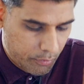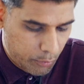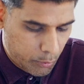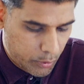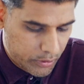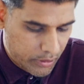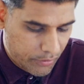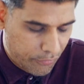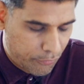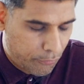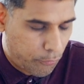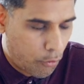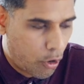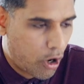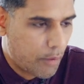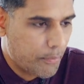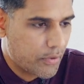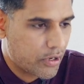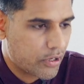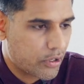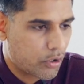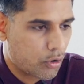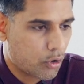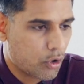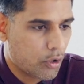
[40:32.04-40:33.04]
with the
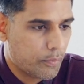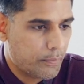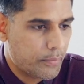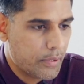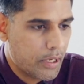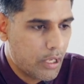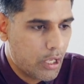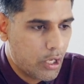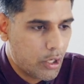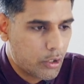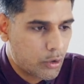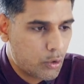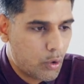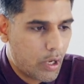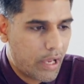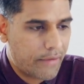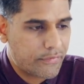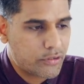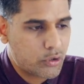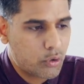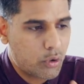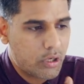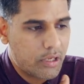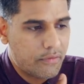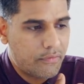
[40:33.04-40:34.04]
former group, you
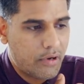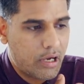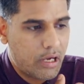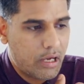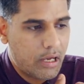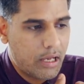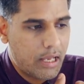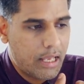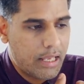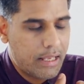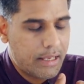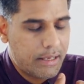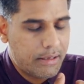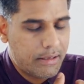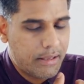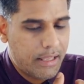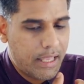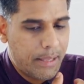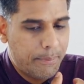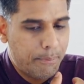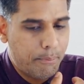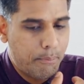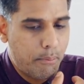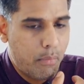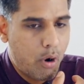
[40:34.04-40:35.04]
have sort of a
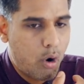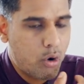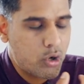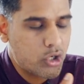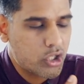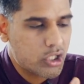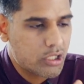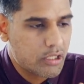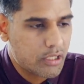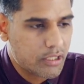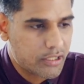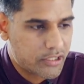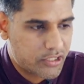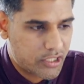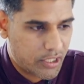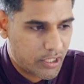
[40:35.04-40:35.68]
emotional